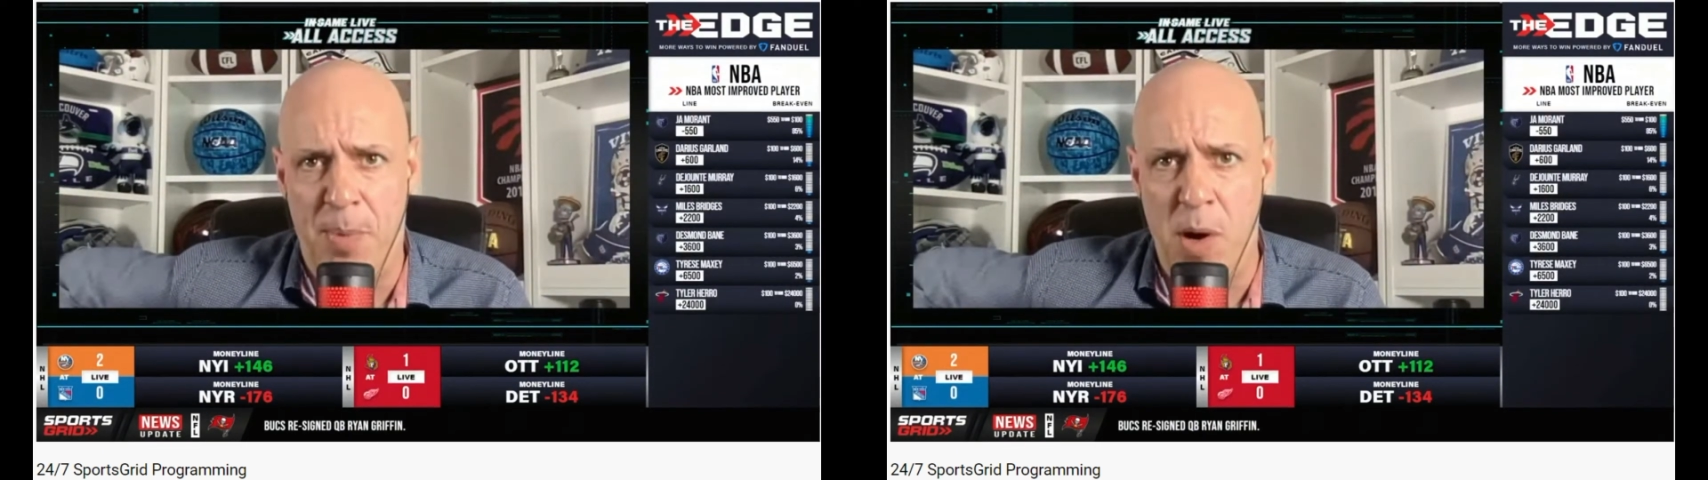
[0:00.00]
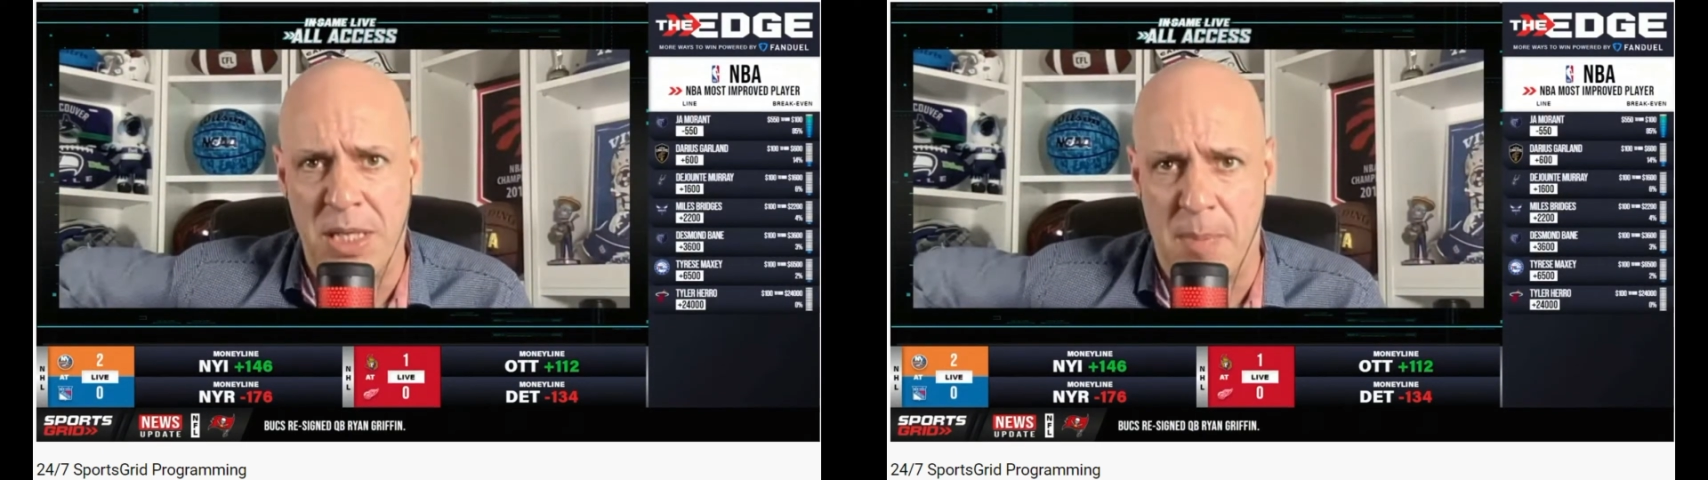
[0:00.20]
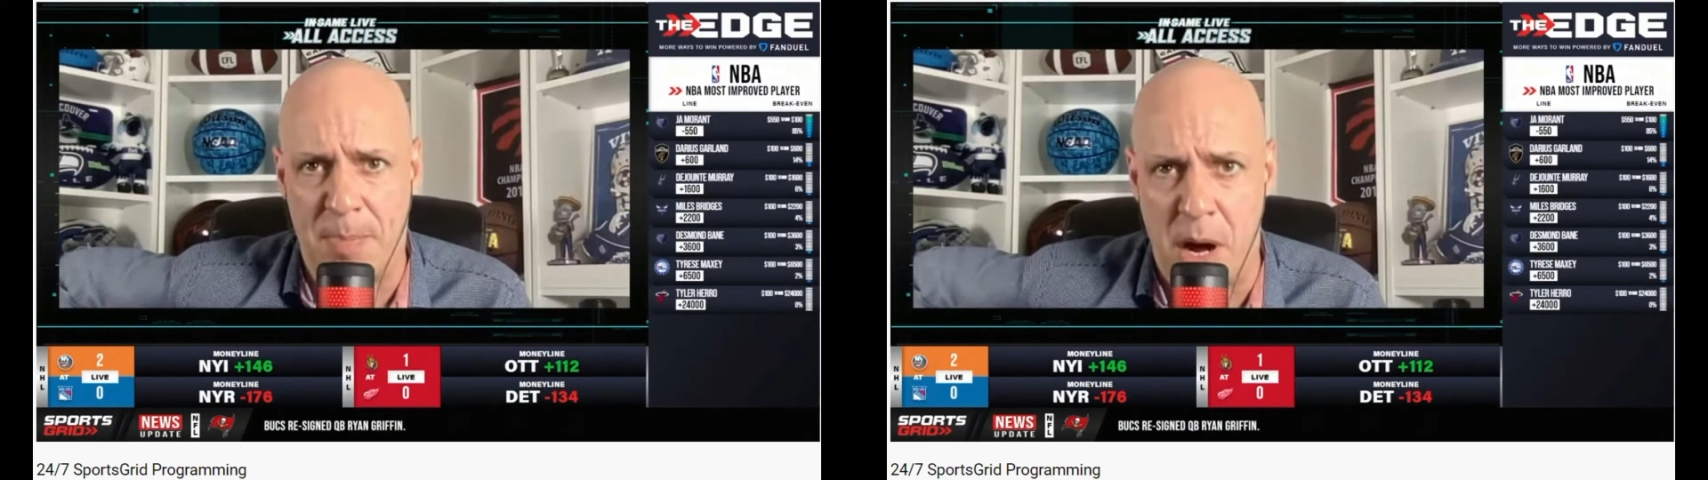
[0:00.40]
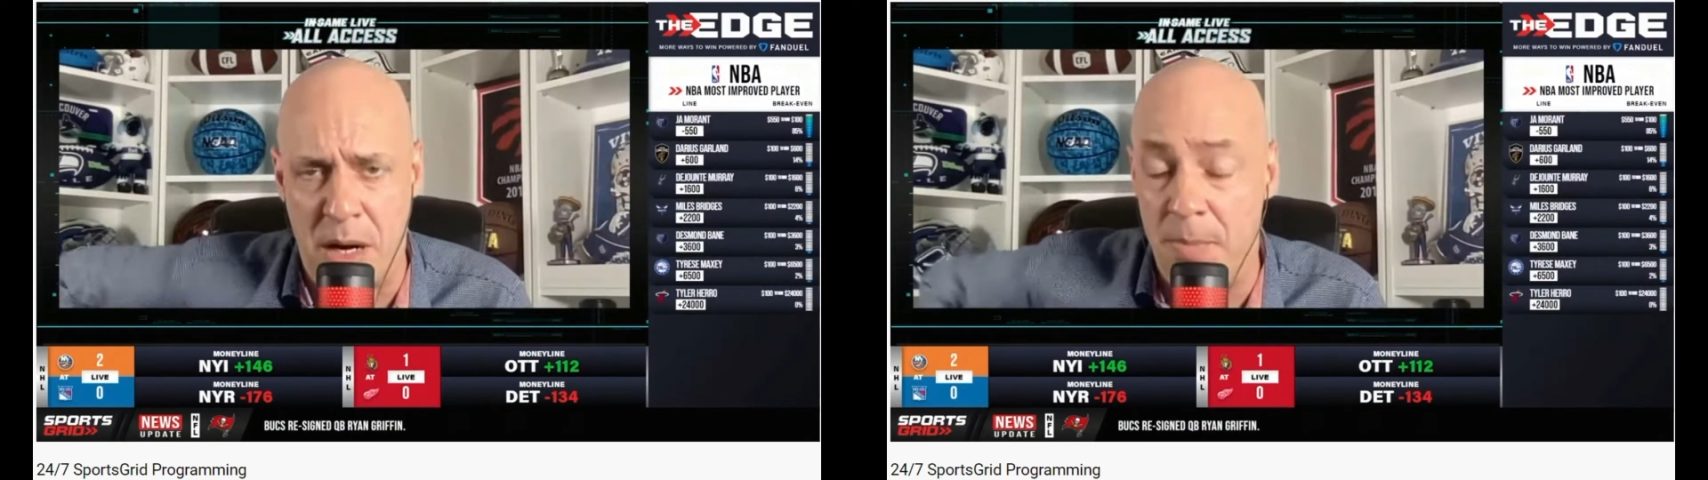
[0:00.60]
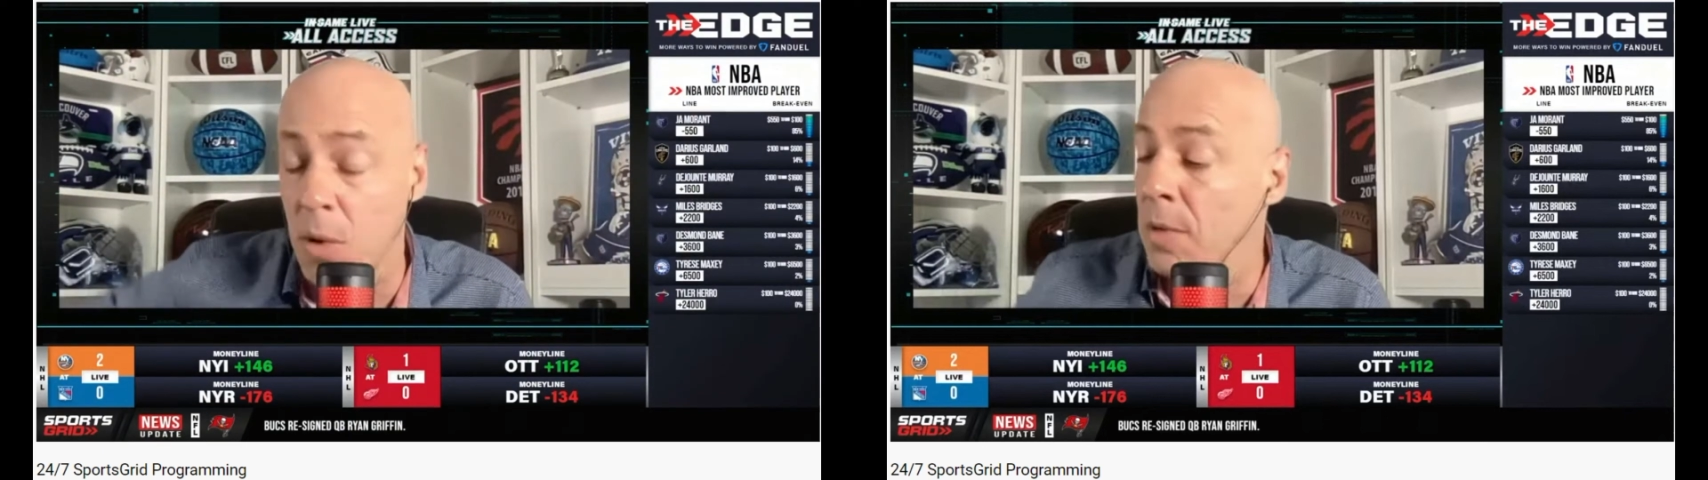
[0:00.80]
put points up
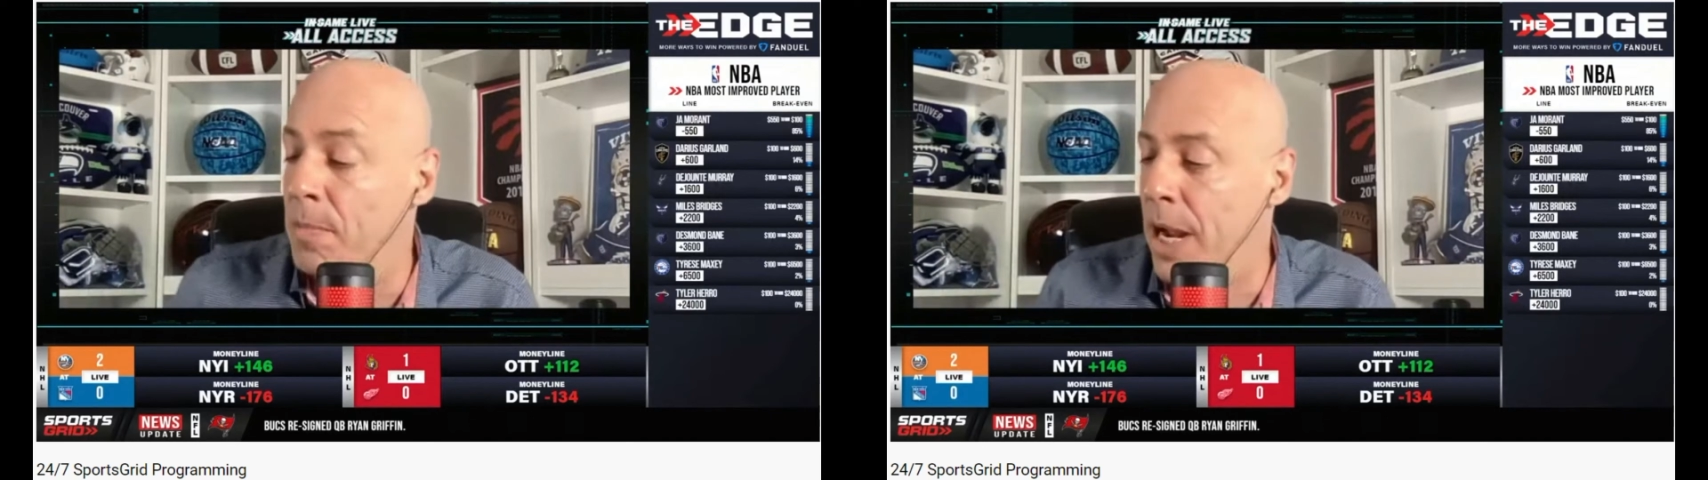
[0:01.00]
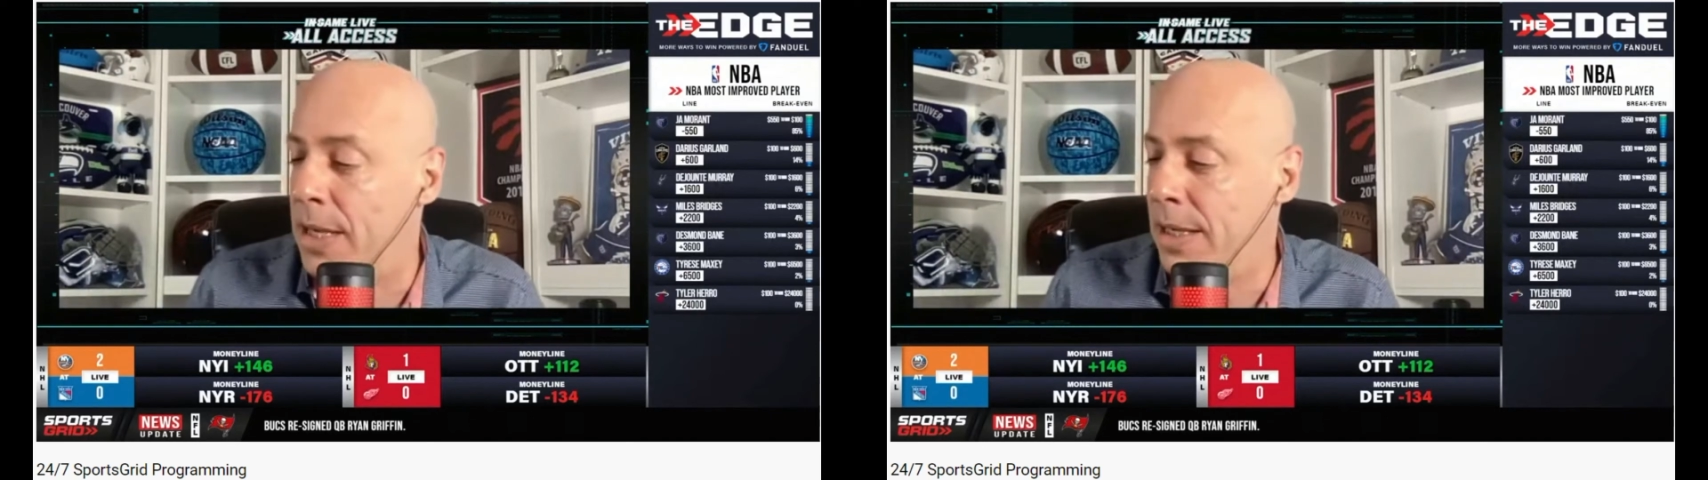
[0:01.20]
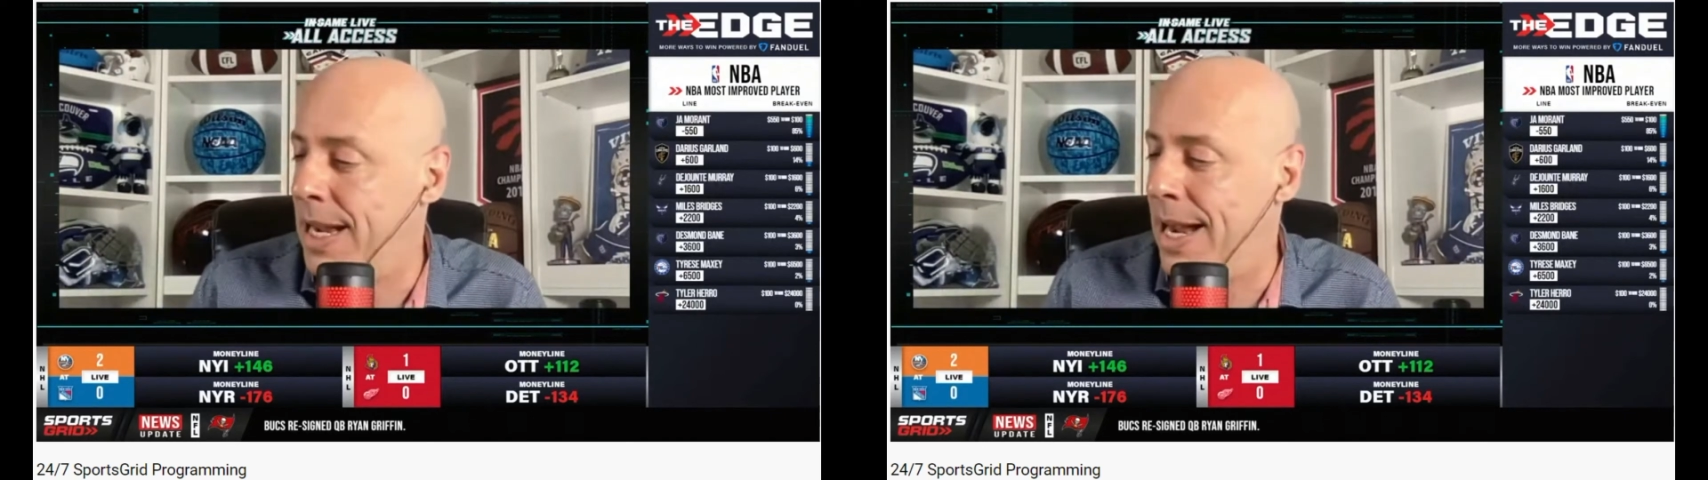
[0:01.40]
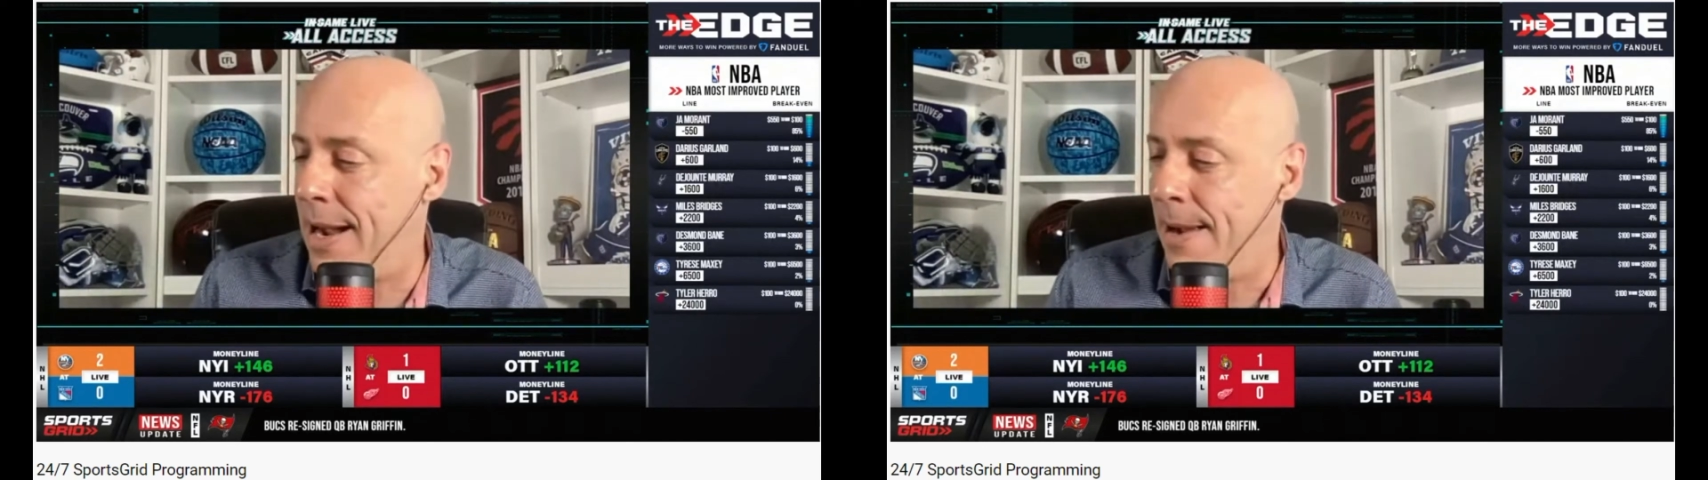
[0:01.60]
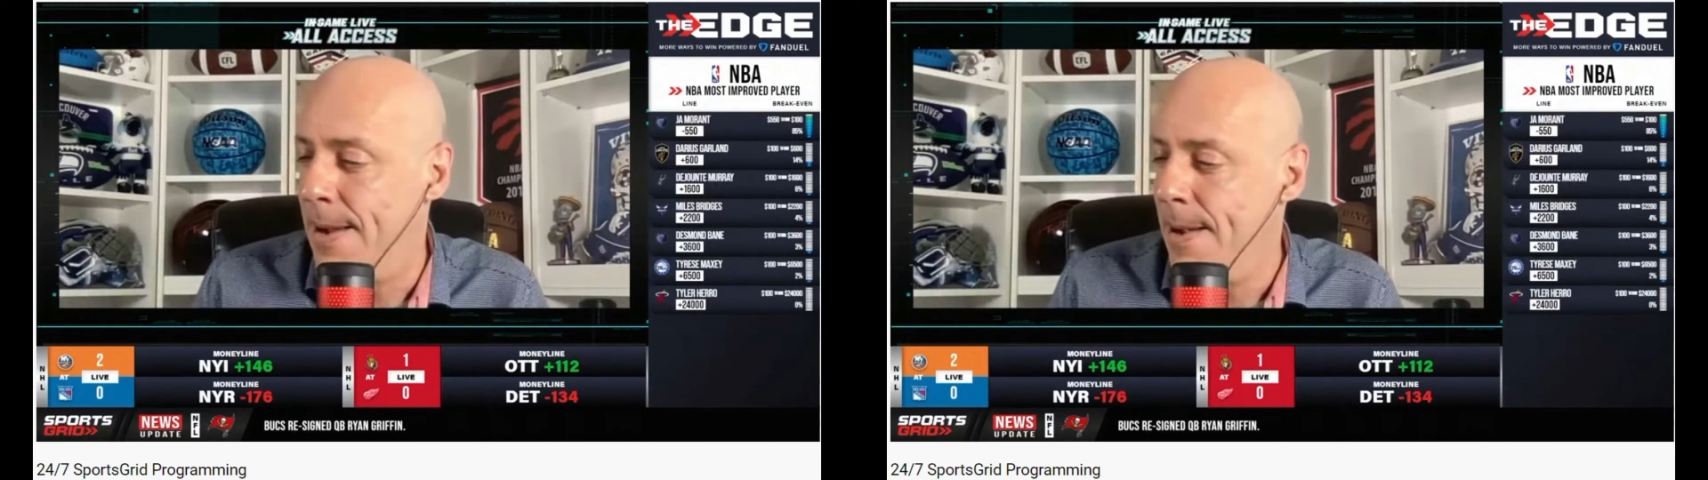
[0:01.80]
on the board, Mick.
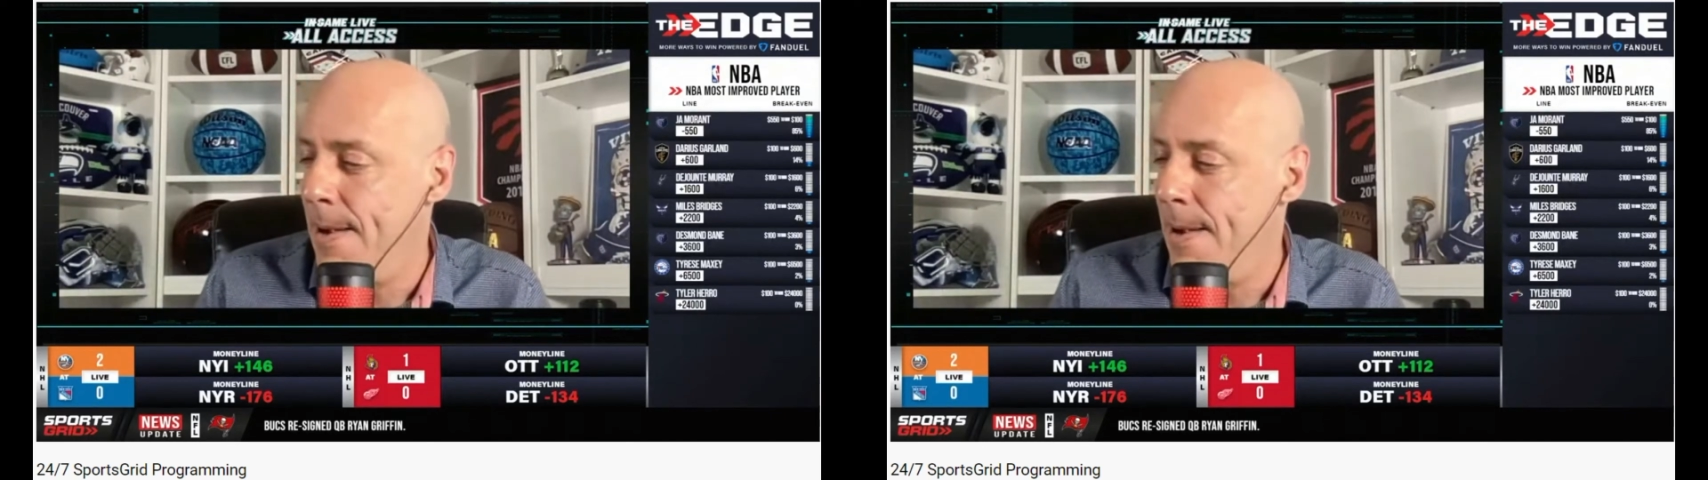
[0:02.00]
Yeah.